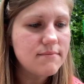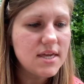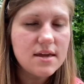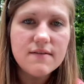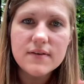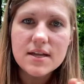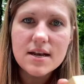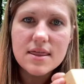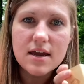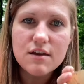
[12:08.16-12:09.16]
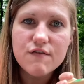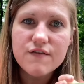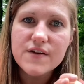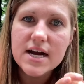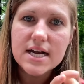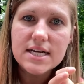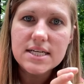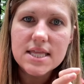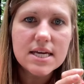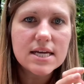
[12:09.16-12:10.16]
even that you find
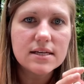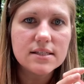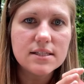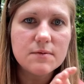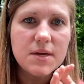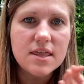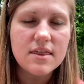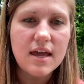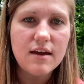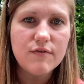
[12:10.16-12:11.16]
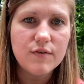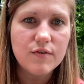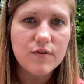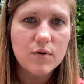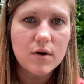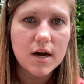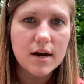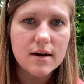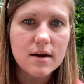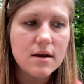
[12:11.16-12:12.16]
things to be thankful
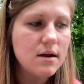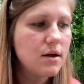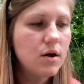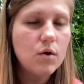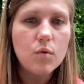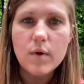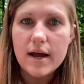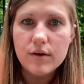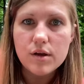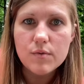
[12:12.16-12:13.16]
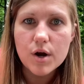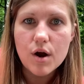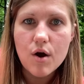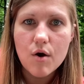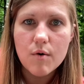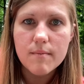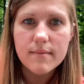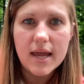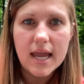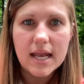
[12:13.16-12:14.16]
for while you are
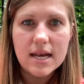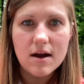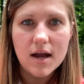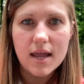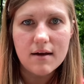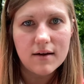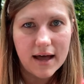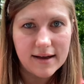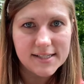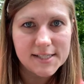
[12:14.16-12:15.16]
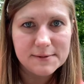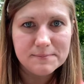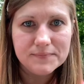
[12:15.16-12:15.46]
home and not in class.